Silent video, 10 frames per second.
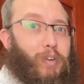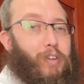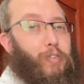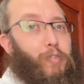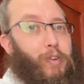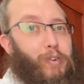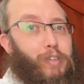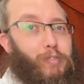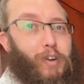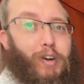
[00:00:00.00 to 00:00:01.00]
and he figured
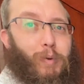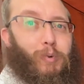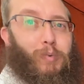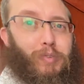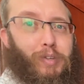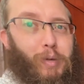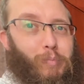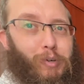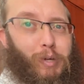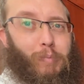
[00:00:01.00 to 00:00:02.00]
if the honeymoon was in
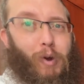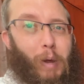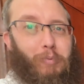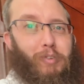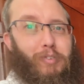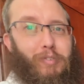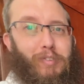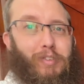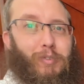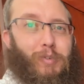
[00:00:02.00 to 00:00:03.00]
Cambodia, perhaps this
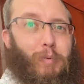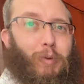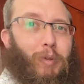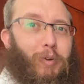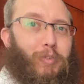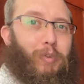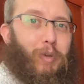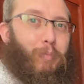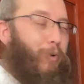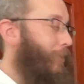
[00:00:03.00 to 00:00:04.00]
Torah belongs to Cambodia.